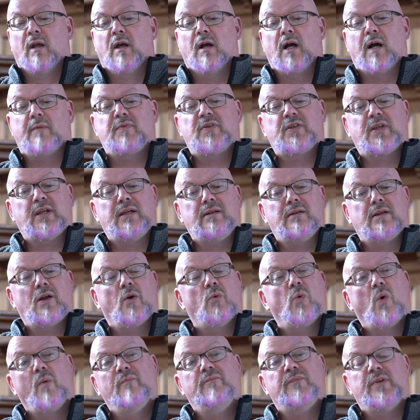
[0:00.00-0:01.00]
I've seen
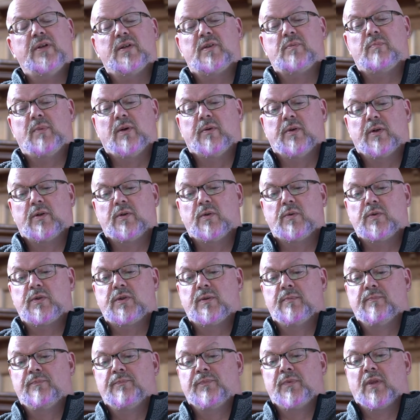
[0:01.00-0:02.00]
no obvious miracles
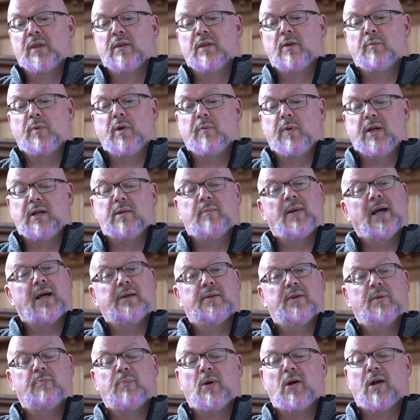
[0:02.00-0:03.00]
that we read about
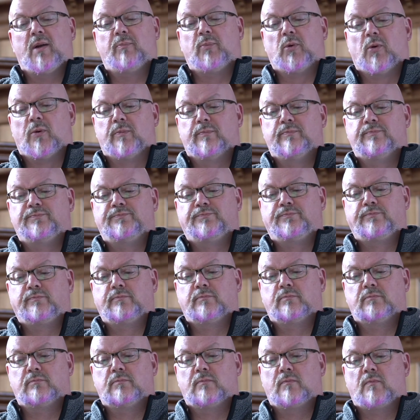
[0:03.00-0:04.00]
in the Bible.
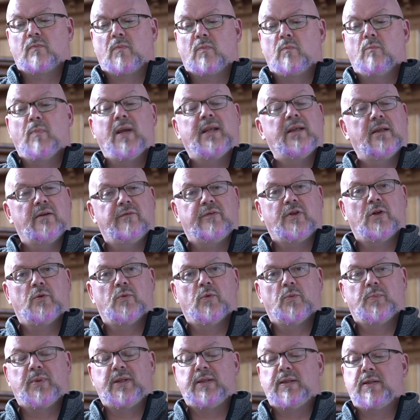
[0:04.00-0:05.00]
Many of you
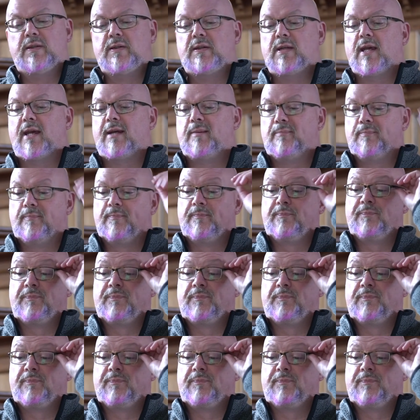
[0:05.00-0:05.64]
will be the same.